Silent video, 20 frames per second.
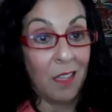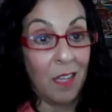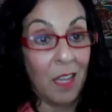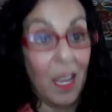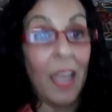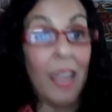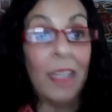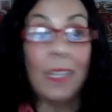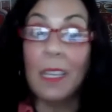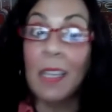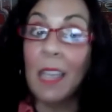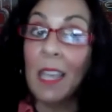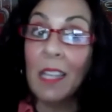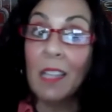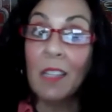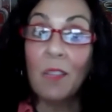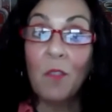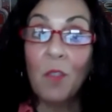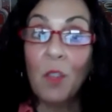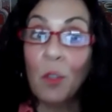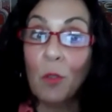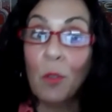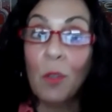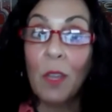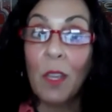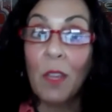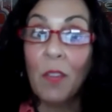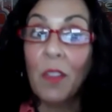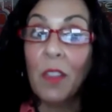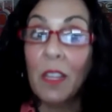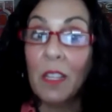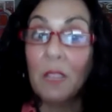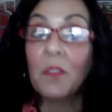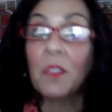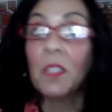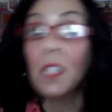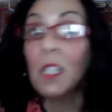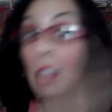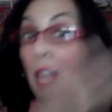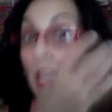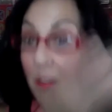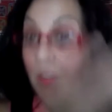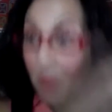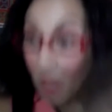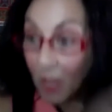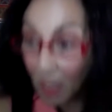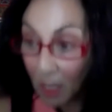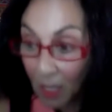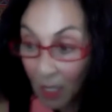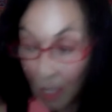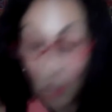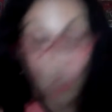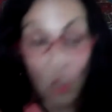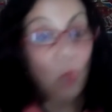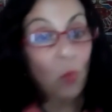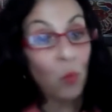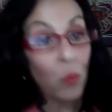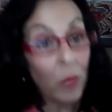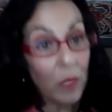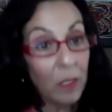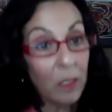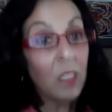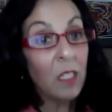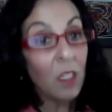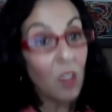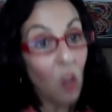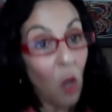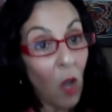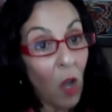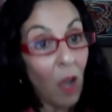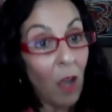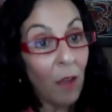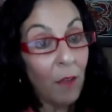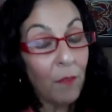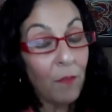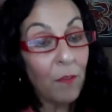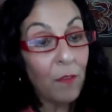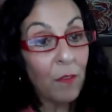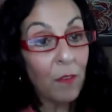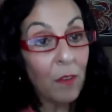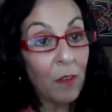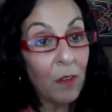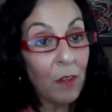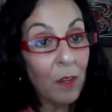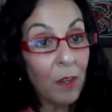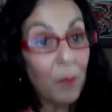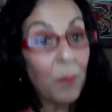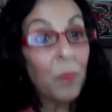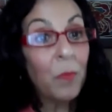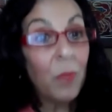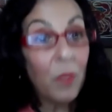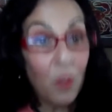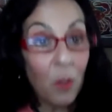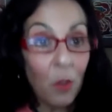And again, if you don't have a lot of saliva to rinse it off, you'll